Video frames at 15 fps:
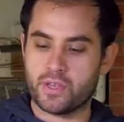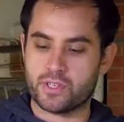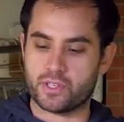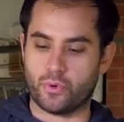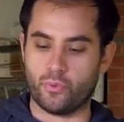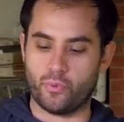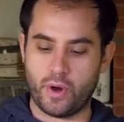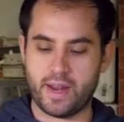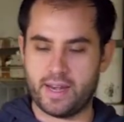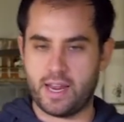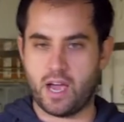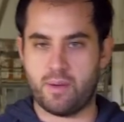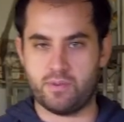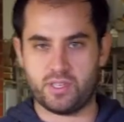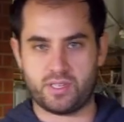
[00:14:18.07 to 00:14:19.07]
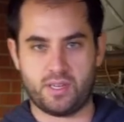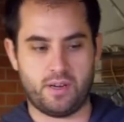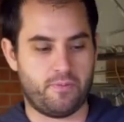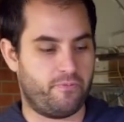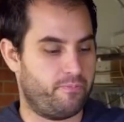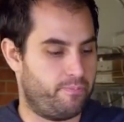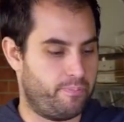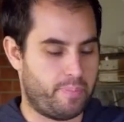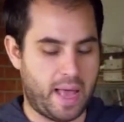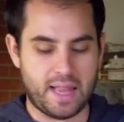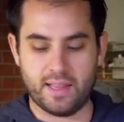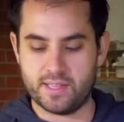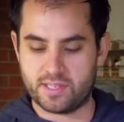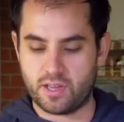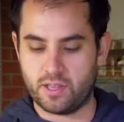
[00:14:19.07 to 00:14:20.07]
So right now I'm just gonna
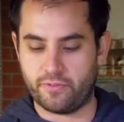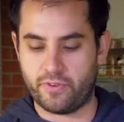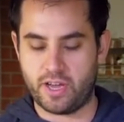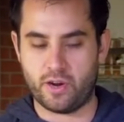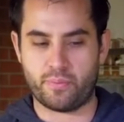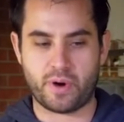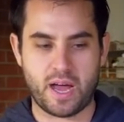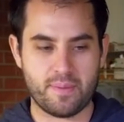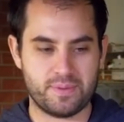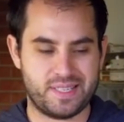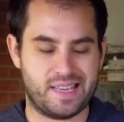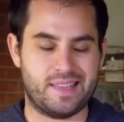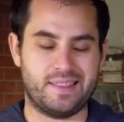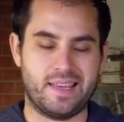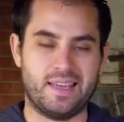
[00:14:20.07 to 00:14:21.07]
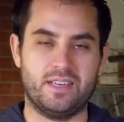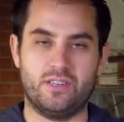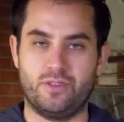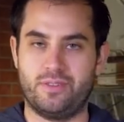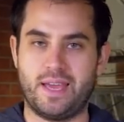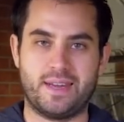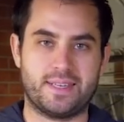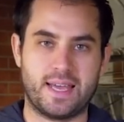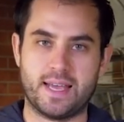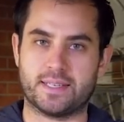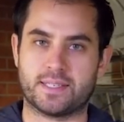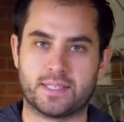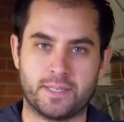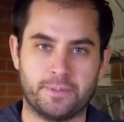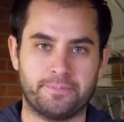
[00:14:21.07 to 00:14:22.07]
balance all the final props and then do that
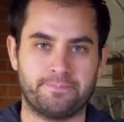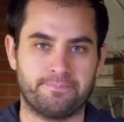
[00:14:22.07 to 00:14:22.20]
test.